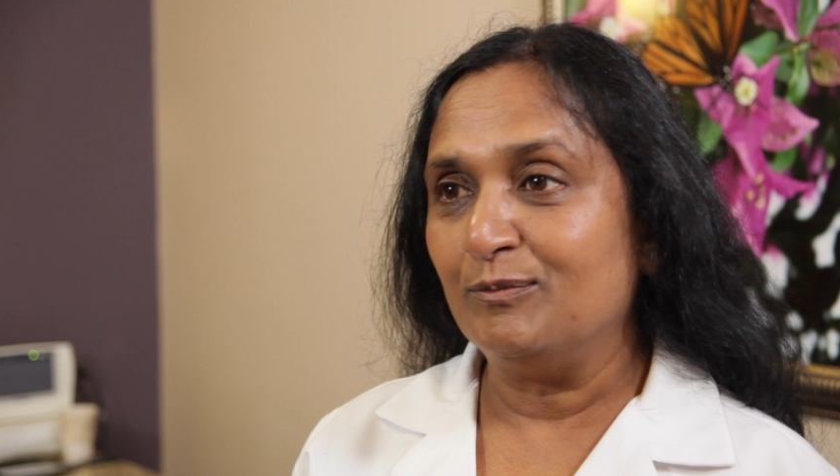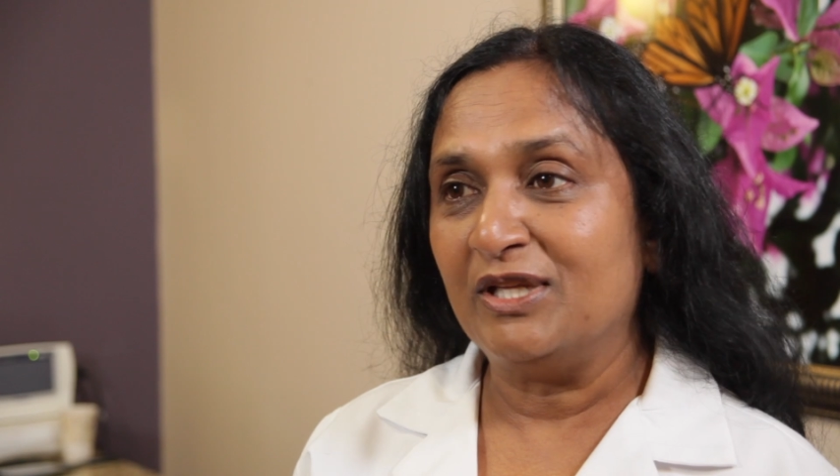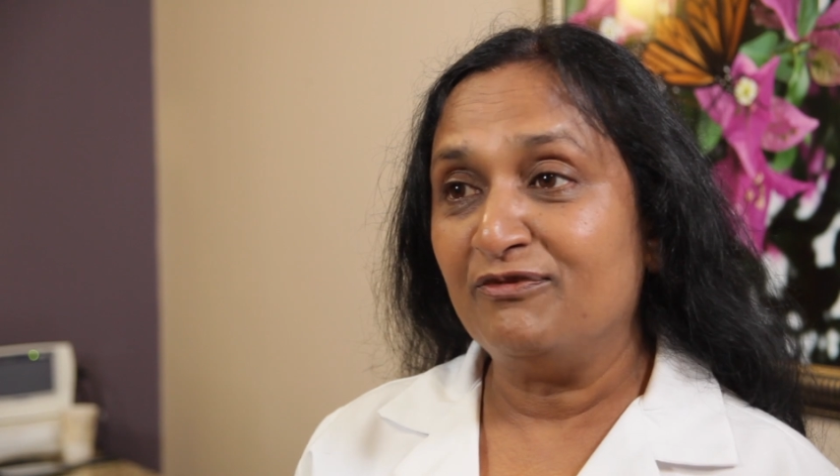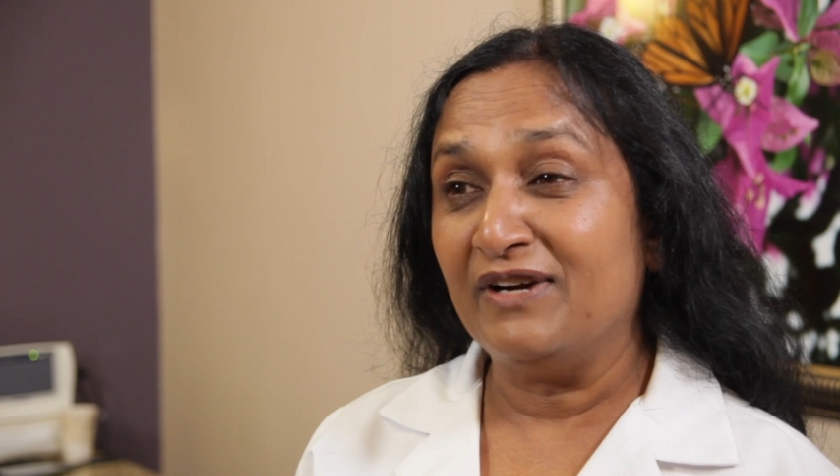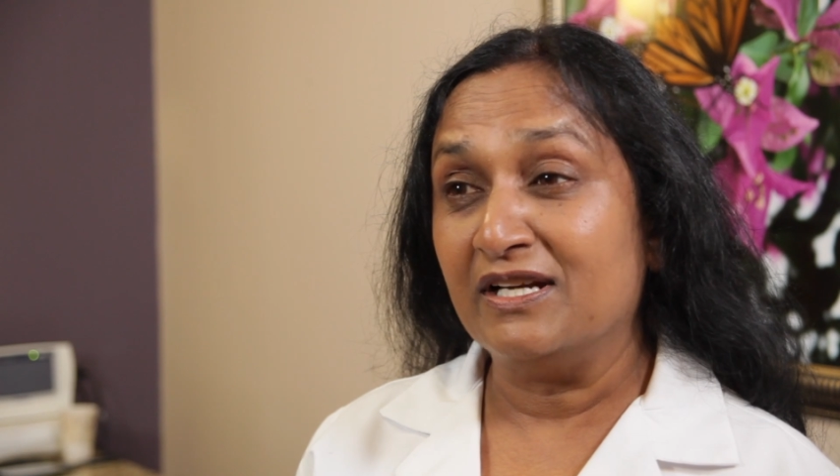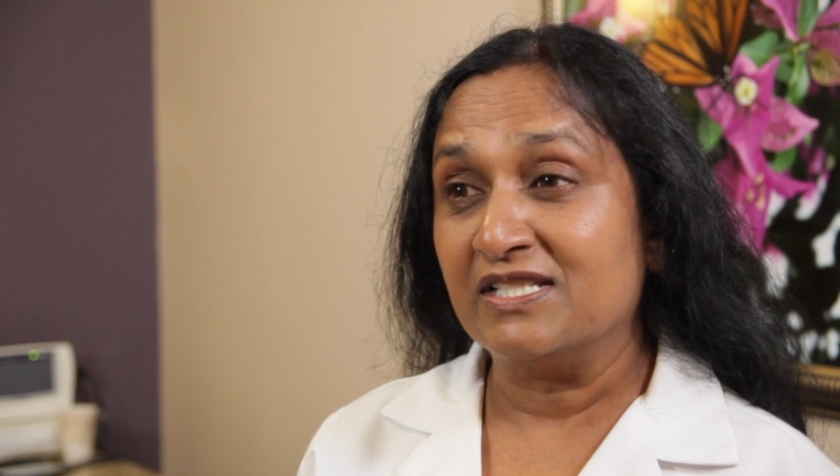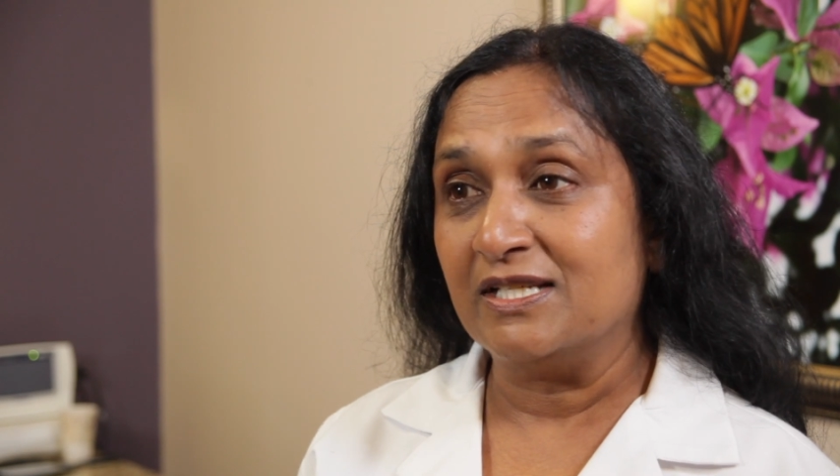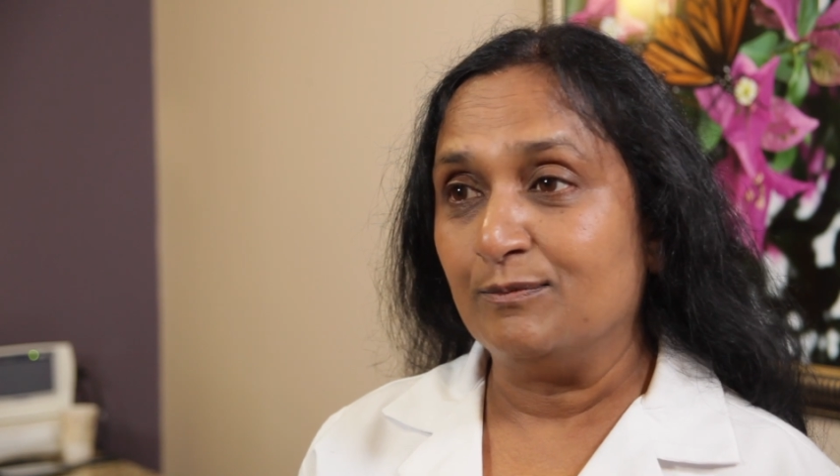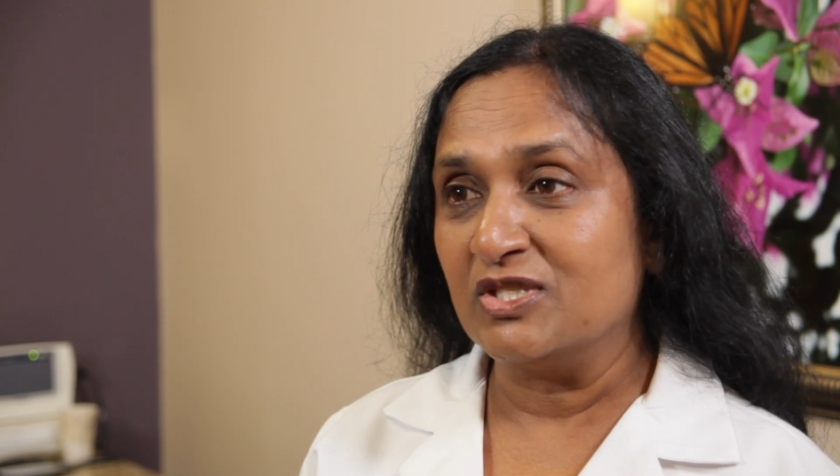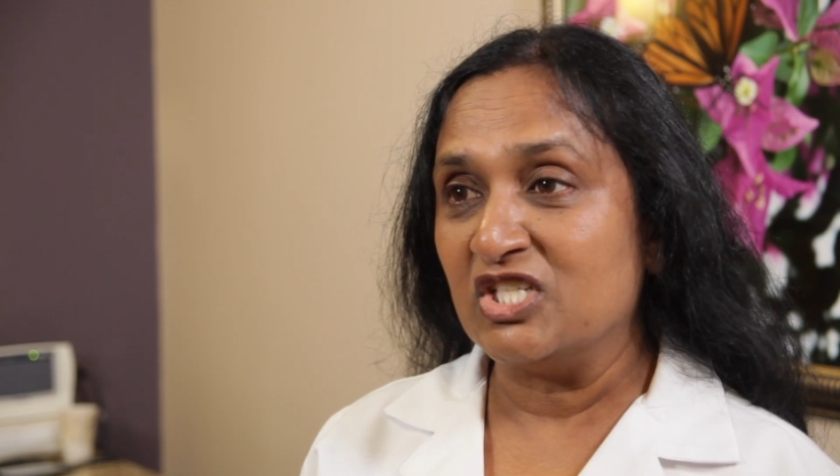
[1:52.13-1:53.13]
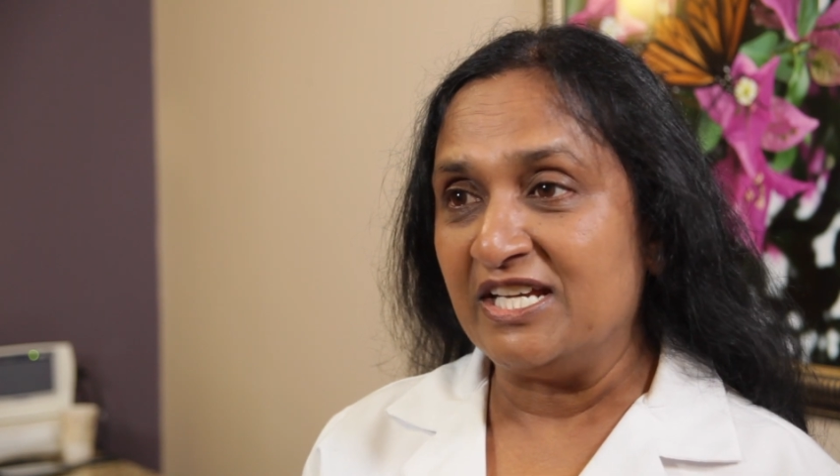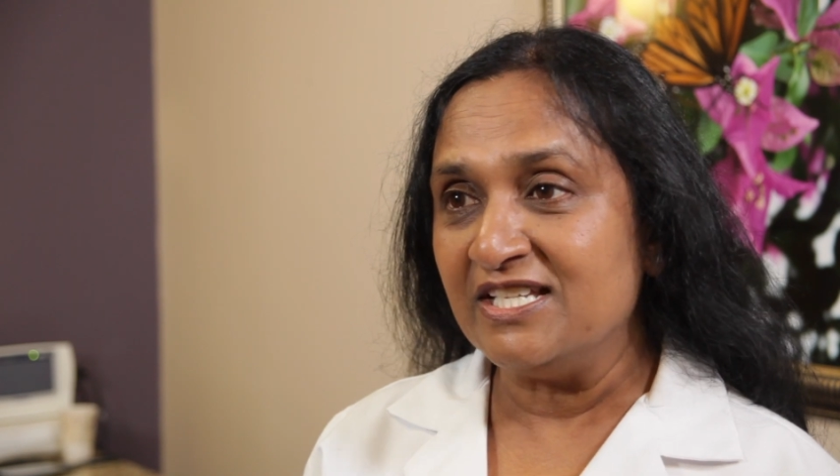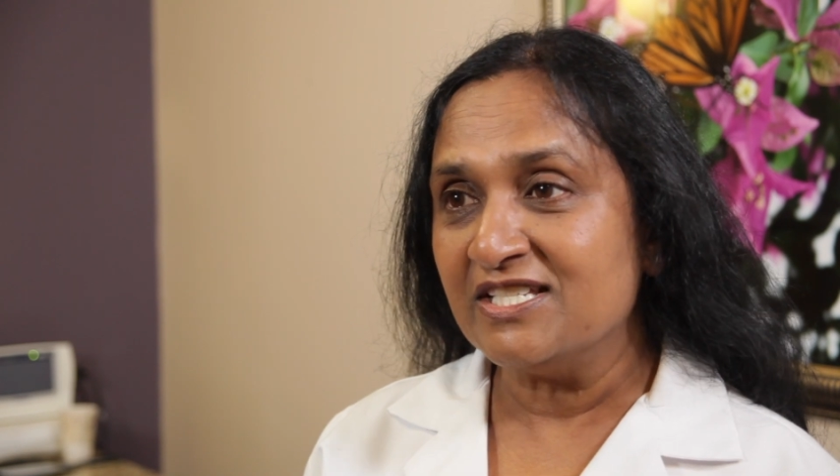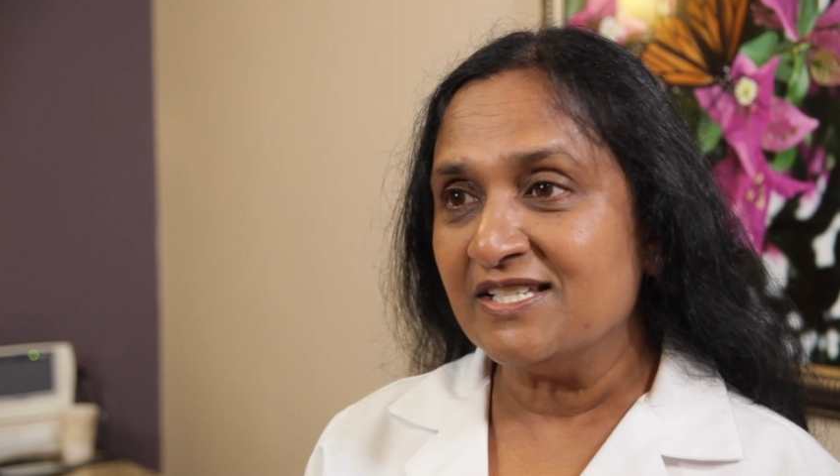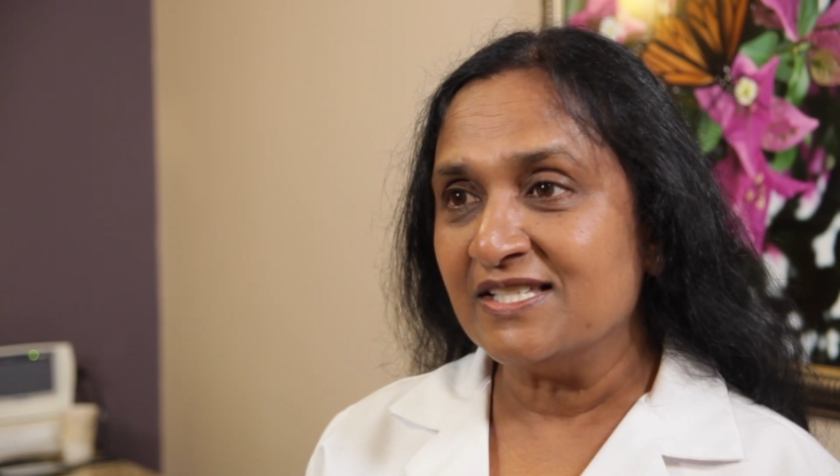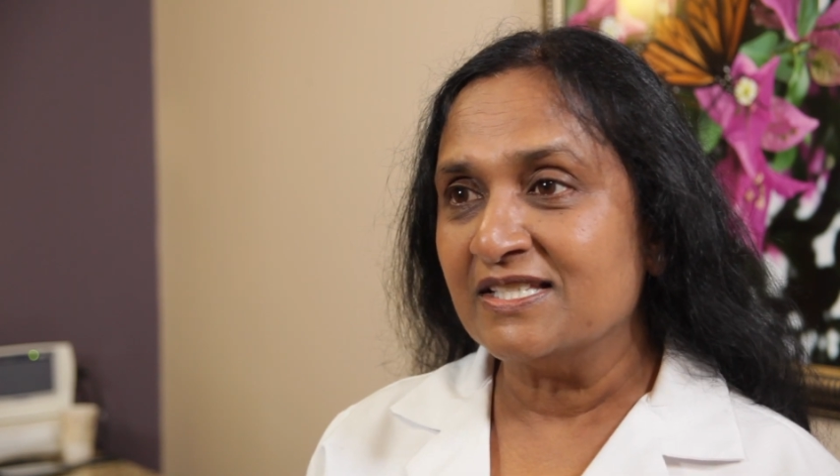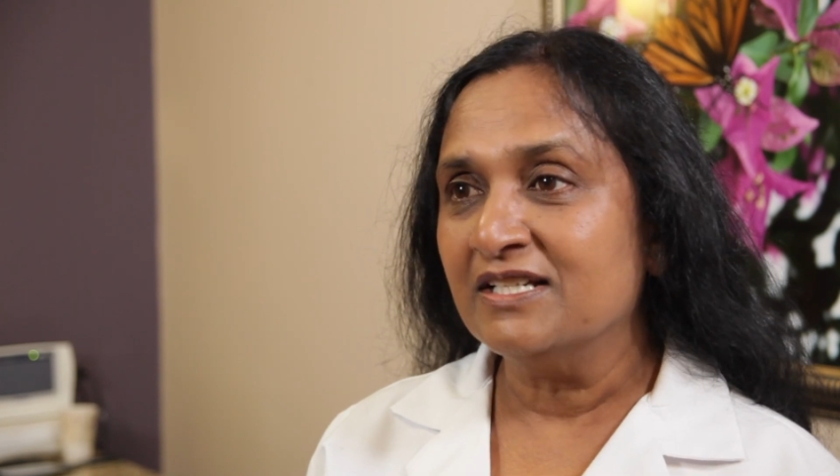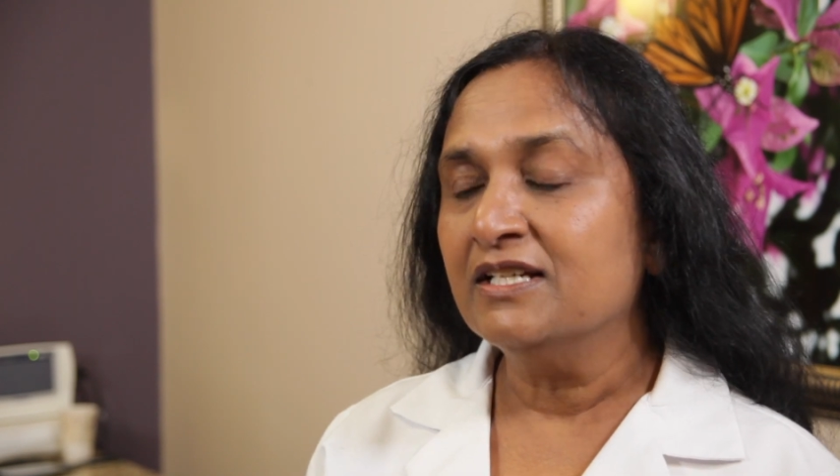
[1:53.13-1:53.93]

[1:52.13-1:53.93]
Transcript: they find some changes,